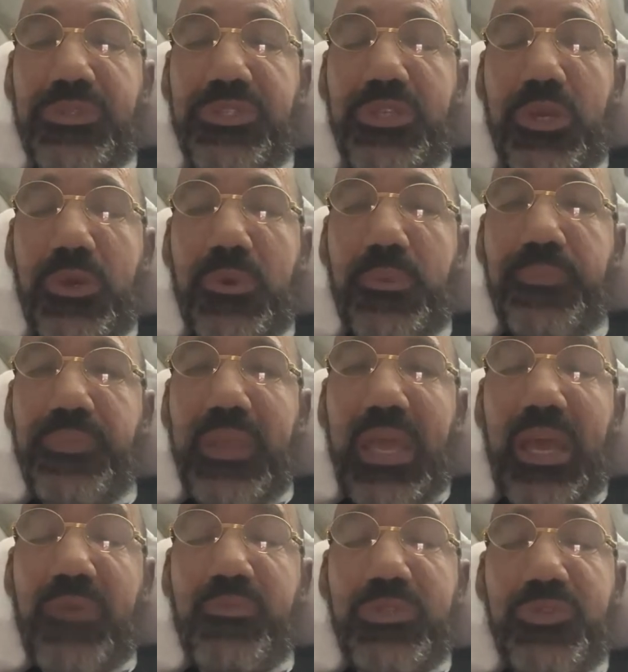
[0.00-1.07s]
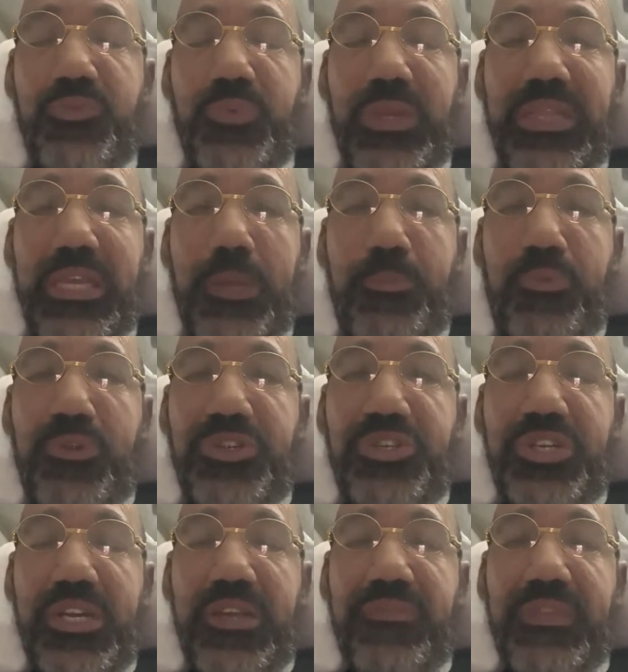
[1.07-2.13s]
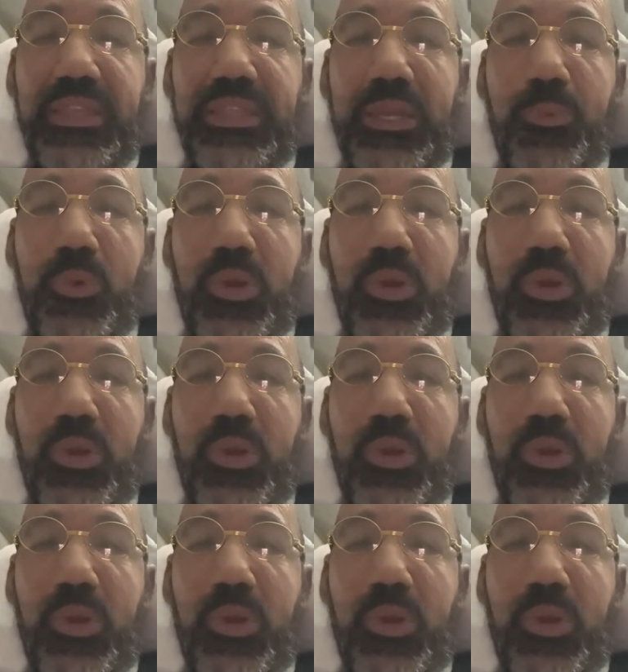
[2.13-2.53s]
So I was really appreciative that they were